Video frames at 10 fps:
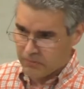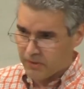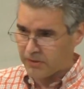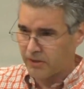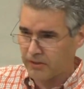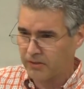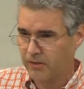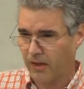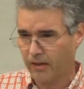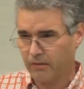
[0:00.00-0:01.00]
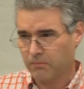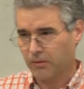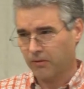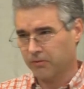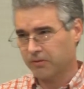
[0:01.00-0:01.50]
resist that
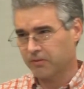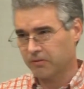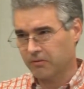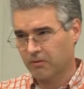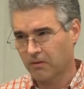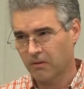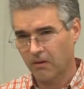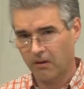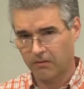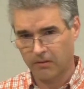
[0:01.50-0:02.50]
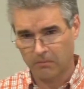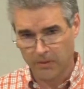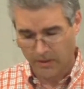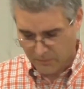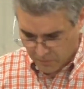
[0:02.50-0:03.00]
impulse a little bit.